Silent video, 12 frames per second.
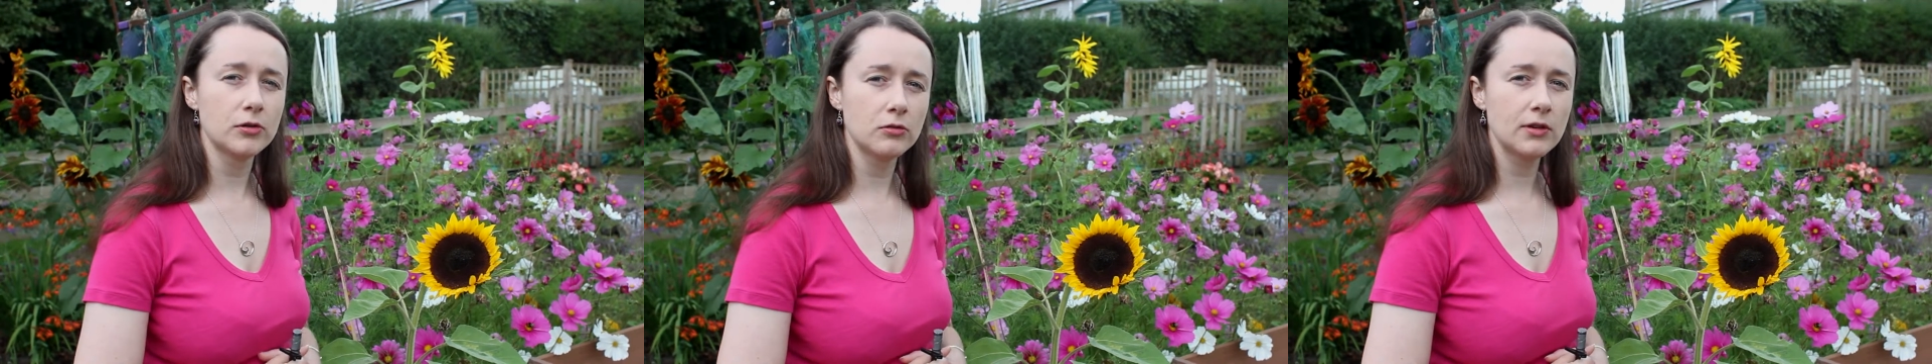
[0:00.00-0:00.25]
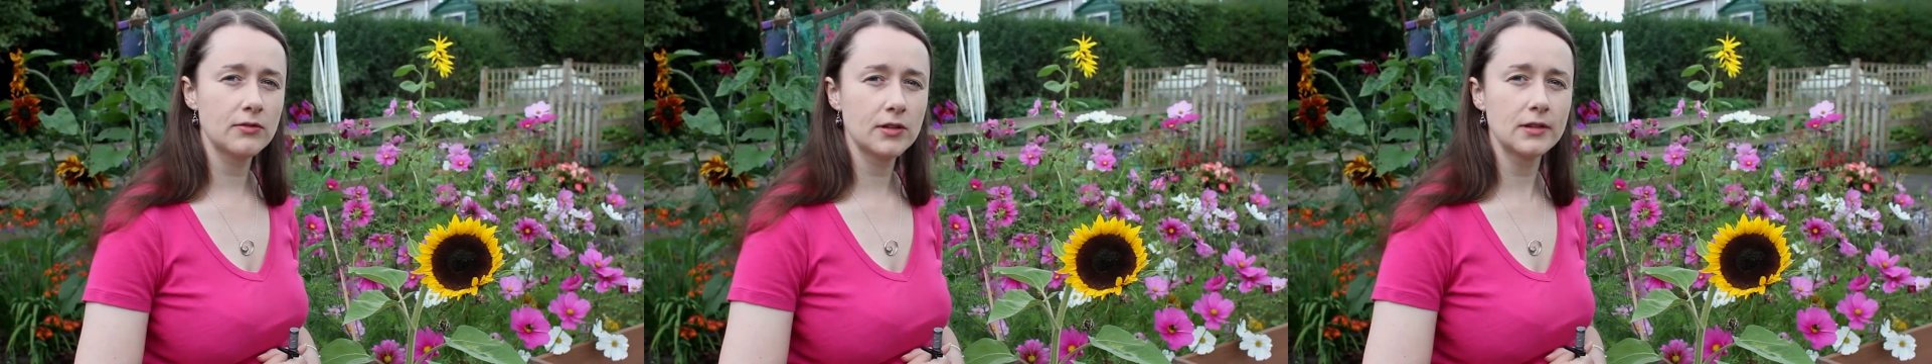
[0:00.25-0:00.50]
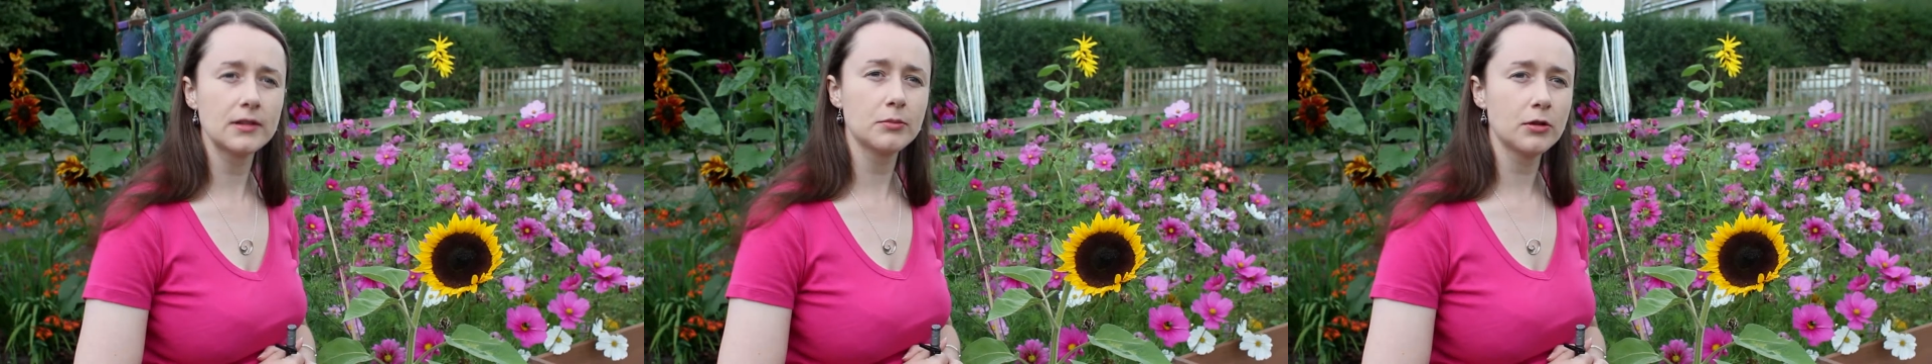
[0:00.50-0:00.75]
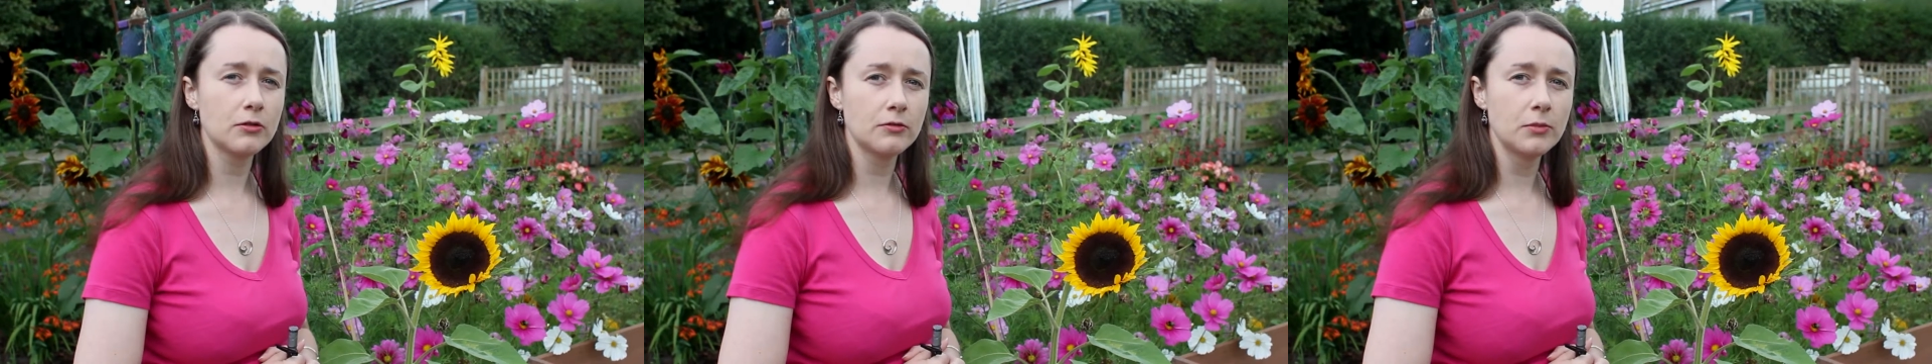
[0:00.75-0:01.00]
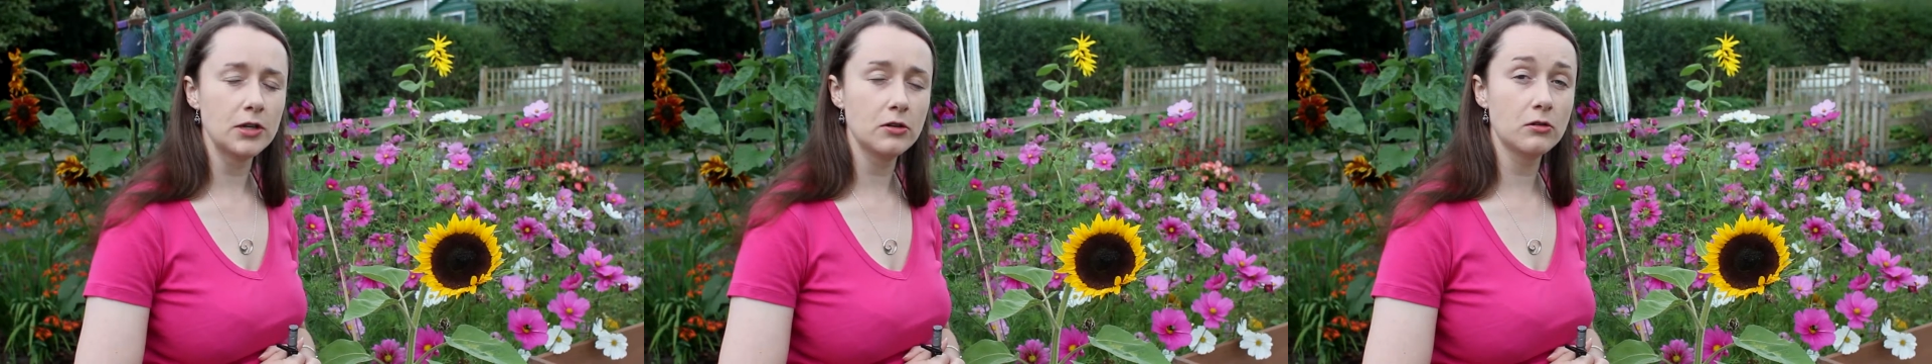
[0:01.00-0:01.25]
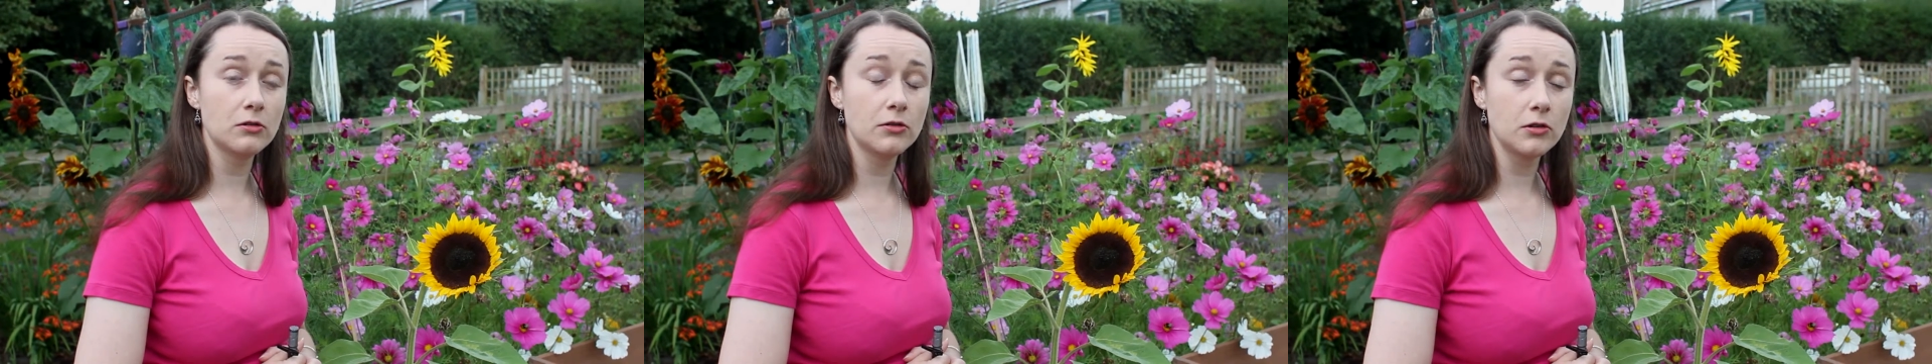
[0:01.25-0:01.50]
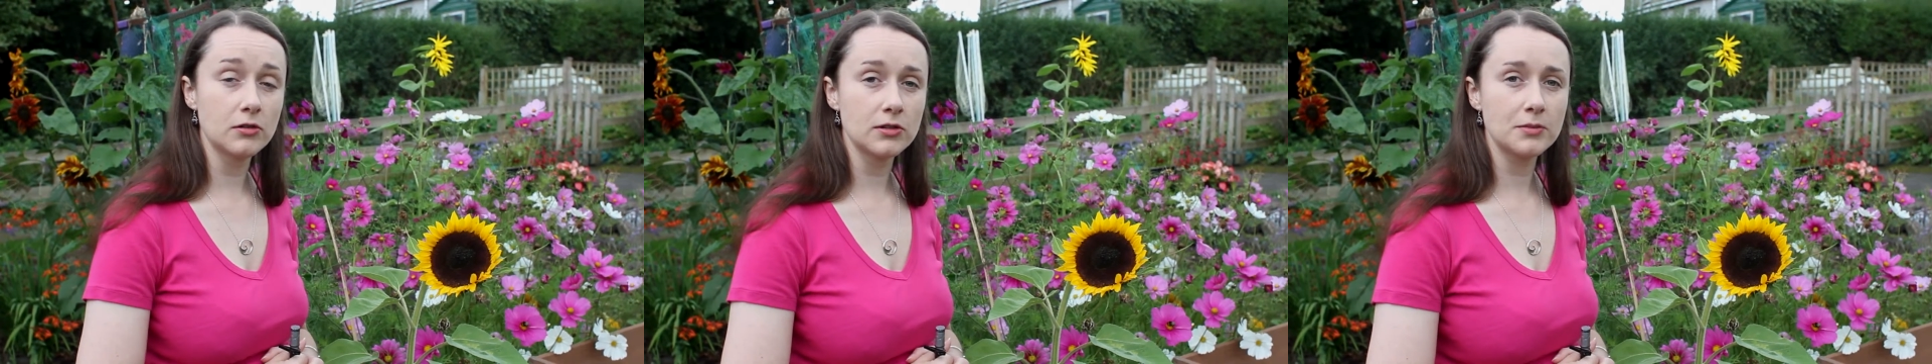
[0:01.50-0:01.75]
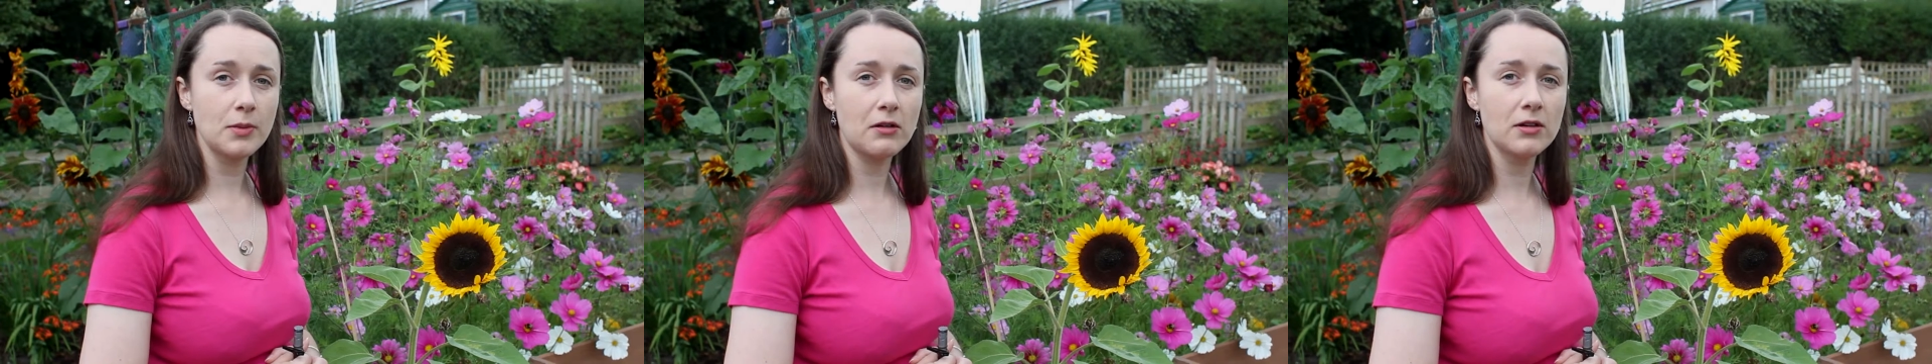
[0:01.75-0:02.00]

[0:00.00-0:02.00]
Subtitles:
or even a little bit of manure if you can spare